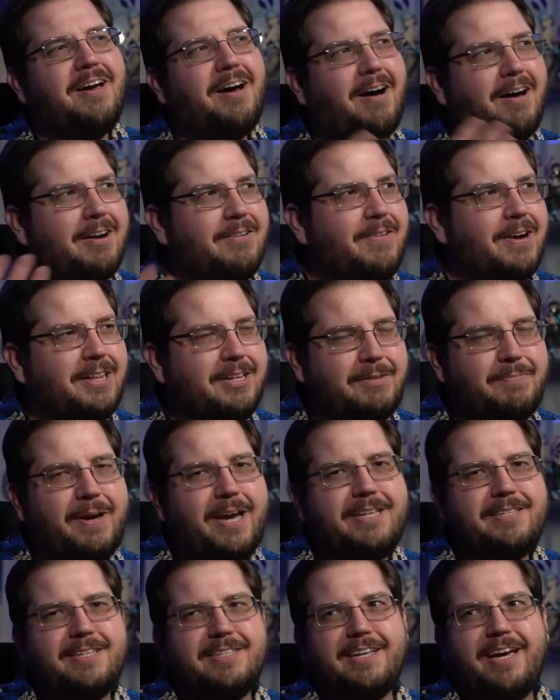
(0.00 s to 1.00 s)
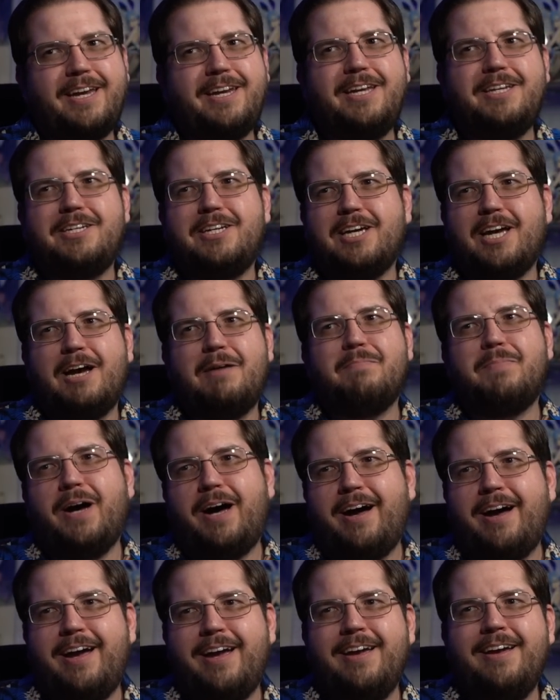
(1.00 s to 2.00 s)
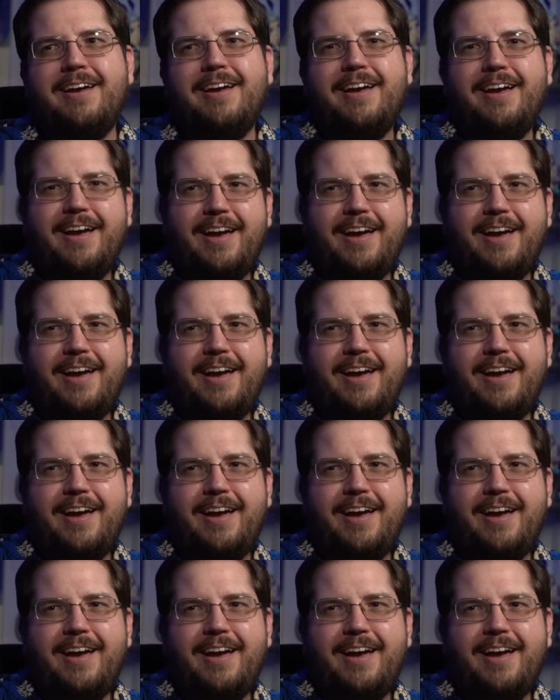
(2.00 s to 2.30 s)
on a regular basis, I need you to come by